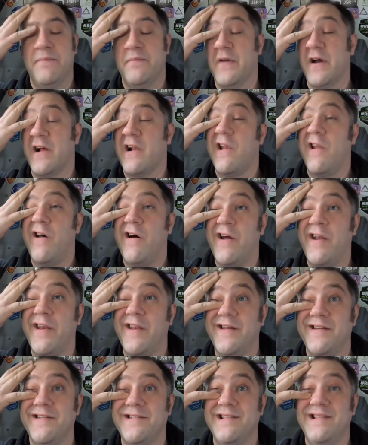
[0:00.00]
The
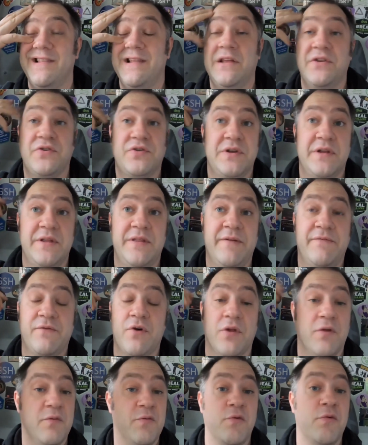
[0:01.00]
client is literally, they've
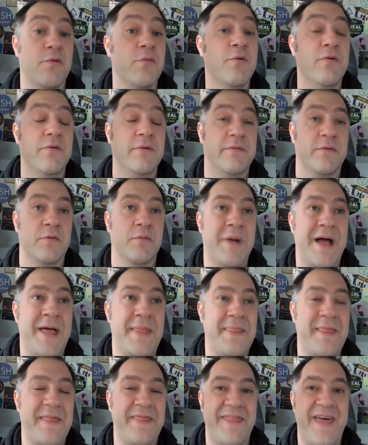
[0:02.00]
got the removal
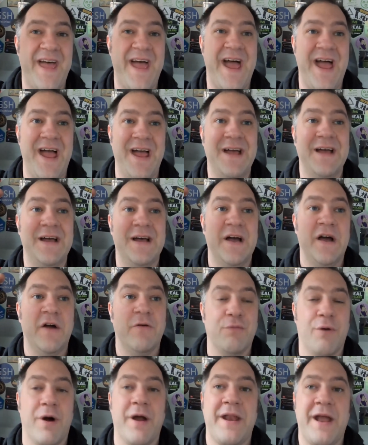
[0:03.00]
men there
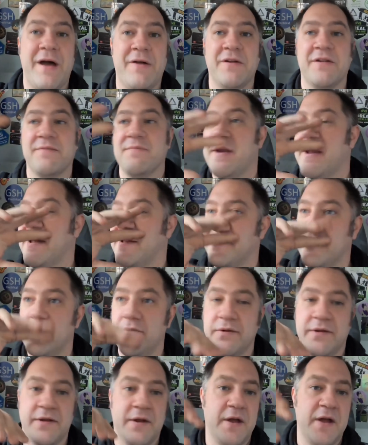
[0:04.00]
right now this minute, so
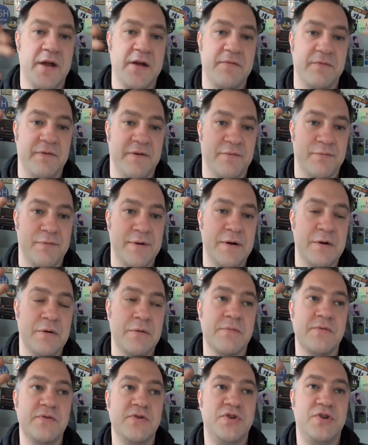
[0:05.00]
it was a
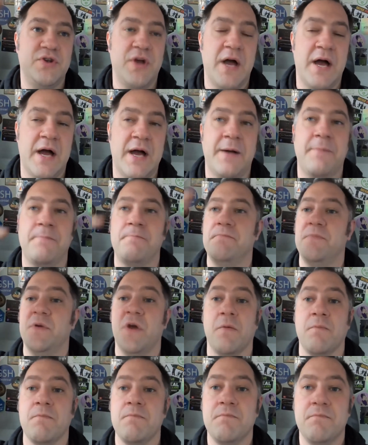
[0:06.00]
real
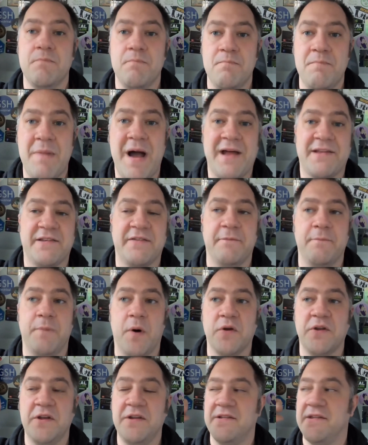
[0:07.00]
massive
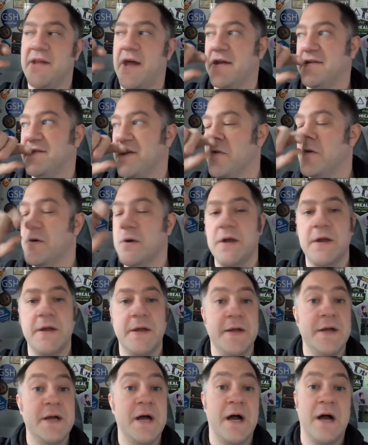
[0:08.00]
bodies there. So
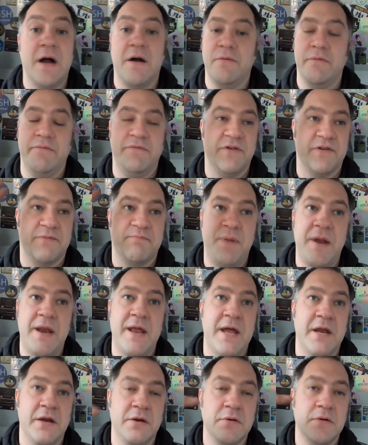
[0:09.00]
we've just been
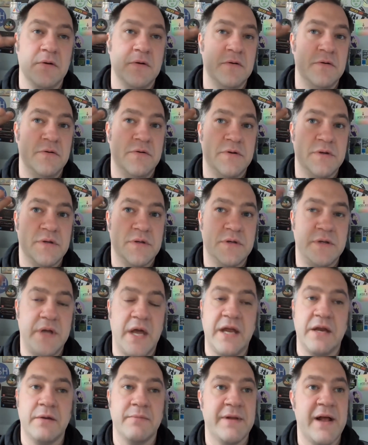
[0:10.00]
in,
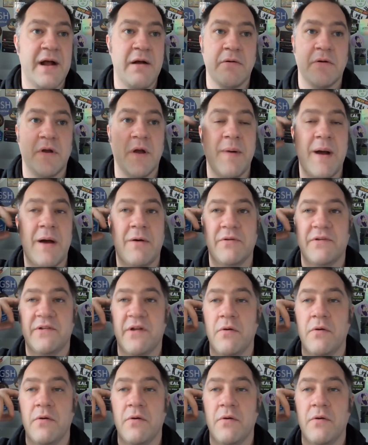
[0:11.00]
taken them down, come out.